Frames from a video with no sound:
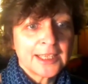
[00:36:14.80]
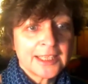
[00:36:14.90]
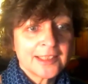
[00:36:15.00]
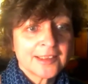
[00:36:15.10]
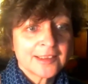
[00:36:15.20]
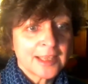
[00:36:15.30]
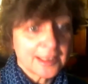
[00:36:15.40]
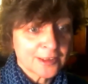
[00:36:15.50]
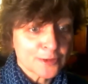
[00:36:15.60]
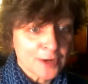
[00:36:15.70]
is
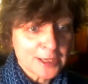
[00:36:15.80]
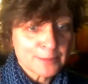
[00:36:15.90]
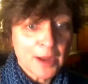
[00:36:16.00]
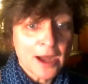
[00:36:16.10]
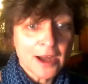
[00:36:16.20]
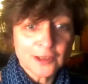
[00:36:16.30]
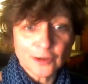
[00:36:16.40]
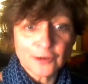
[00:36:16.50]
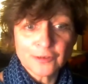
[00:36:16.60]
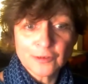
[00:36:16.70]
a great part
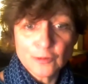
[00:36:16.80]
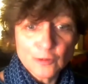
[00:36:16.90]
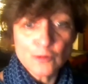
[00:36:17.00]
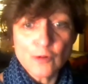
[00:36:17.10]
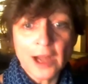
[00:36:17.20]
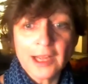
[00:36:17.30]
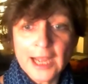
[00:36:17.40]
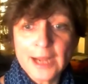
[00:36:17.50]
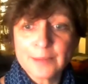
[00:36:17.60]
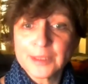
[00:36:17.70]
of who I
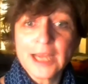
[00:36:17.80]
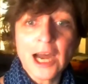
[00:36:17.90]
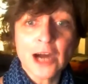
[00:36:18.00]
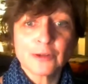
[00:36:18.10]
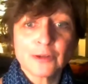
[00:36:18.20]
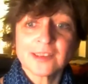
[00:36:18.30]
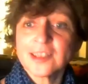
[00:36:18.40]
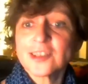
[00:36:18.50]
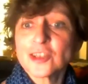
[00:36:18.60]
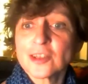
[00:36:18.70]
am and how I
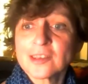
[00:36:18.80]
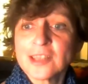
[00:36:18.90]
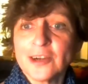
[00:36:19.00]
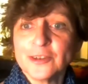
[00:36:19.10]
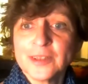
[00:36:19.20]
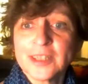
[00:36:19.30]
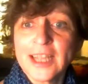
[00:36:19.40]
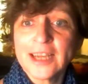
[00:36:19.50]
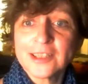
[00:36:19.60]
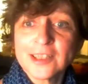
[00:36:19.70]
sit just now.
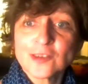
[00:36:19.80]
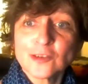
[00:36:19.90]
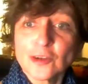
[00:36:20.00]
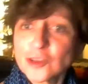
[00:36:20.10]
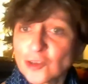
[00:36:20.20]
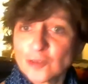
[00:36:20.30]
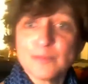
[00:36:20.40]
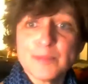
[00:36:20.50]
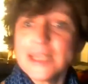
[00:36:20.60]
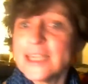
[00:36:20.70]
Yeah, it's not just
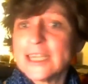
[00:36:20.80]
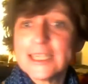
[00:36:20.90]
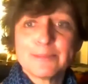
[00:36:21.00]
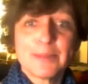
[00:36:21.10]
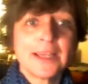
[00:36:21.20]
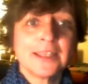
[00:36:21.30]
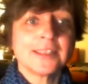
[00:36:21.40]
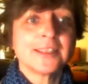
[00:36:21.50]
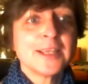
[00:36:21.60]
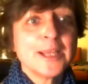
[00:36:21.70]
me
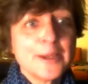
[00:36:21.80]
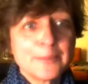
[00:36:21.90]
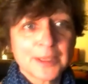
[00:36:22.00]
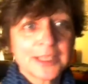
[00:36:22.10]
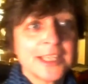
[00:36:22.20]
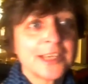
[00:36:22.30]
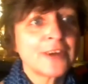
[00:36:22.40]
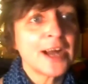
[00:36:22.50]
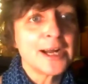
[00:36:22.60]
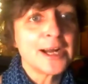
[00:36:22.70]
independent, but here
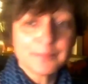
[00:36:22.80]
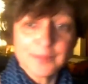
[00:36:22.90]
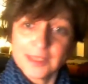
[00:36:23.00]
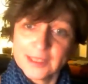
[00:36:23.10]
I am.